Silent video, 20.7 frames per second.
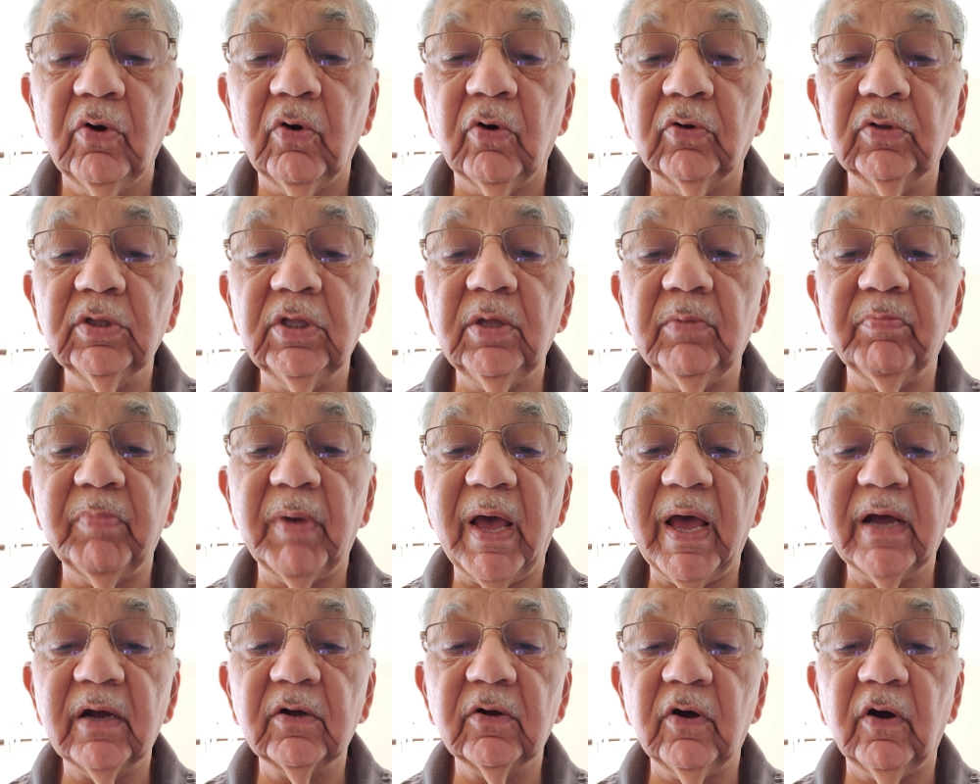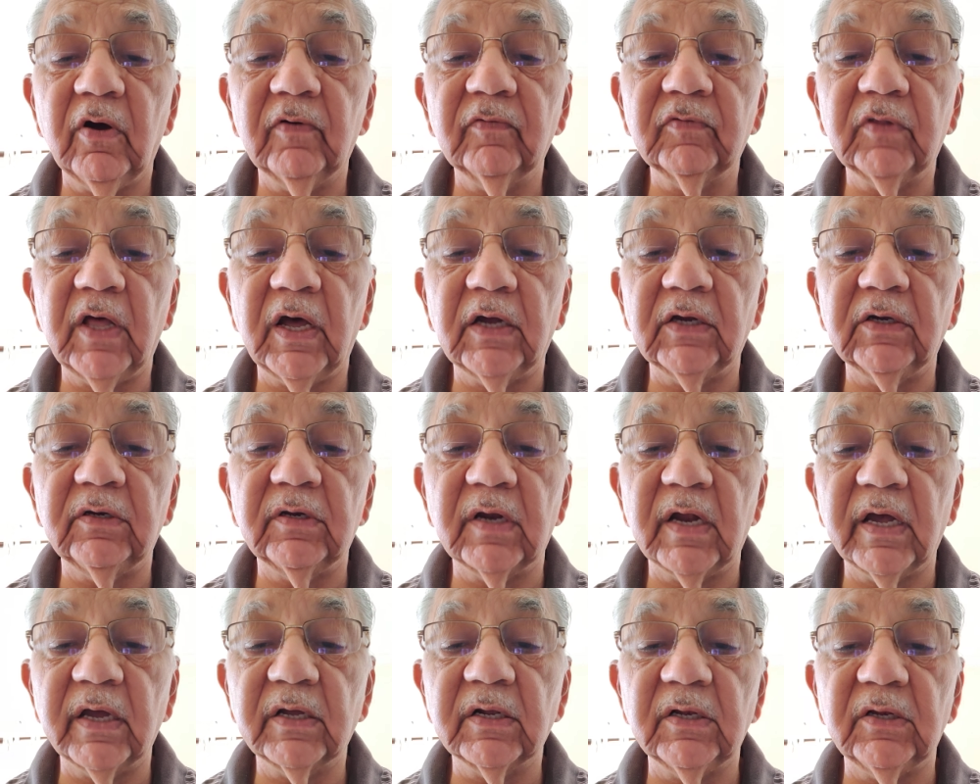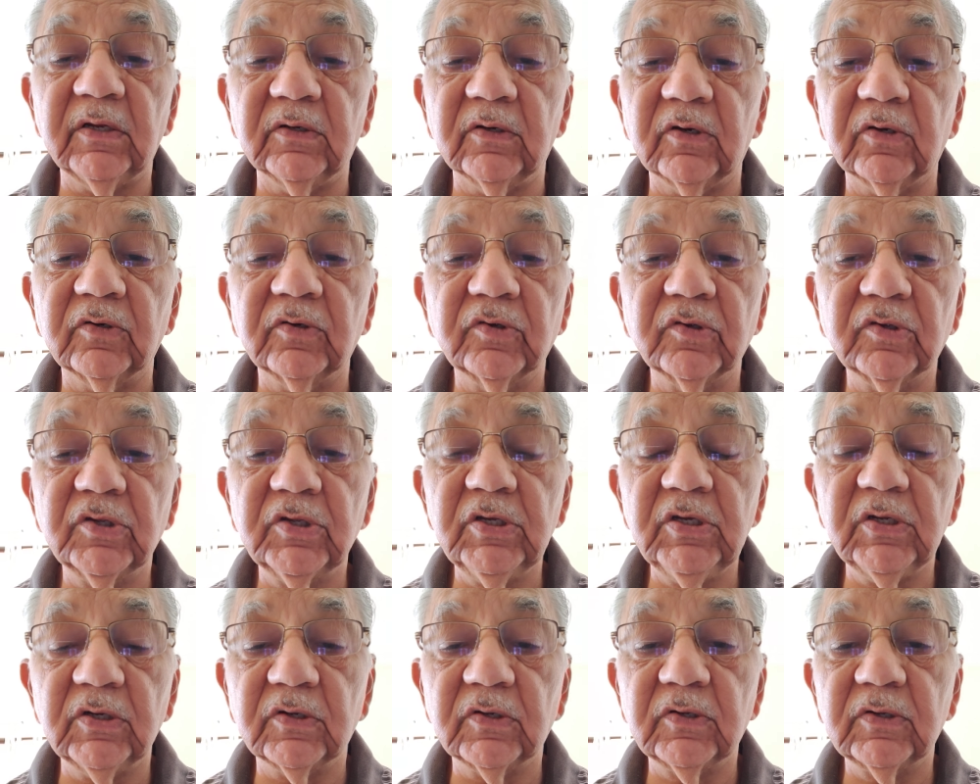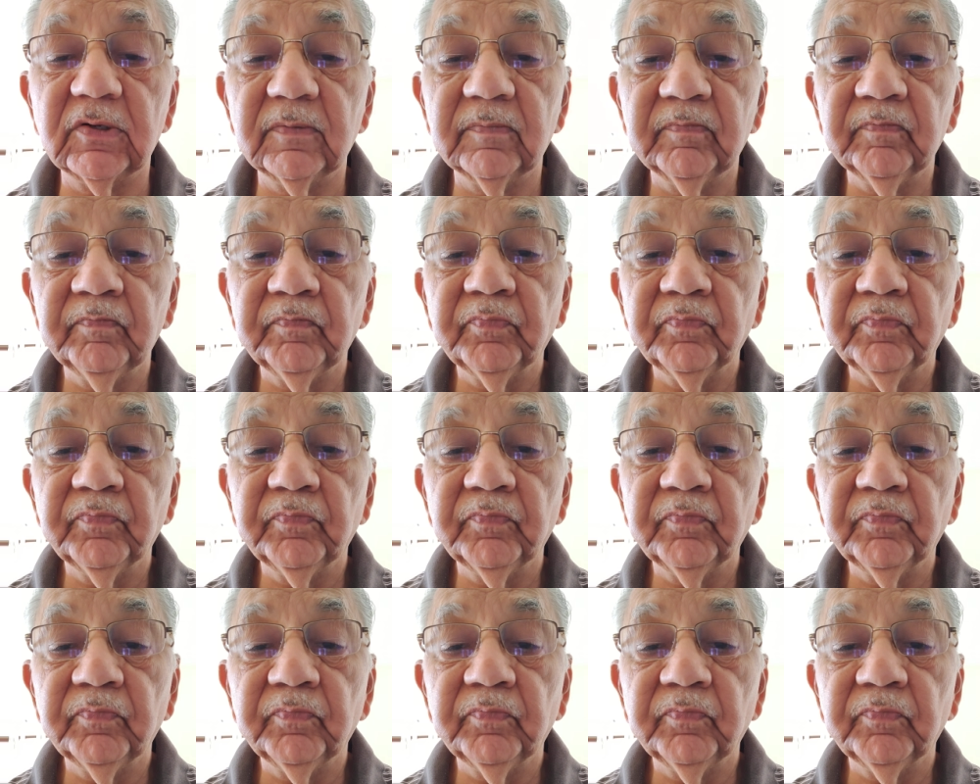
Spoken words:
on the back of that dry cleaner's receipts.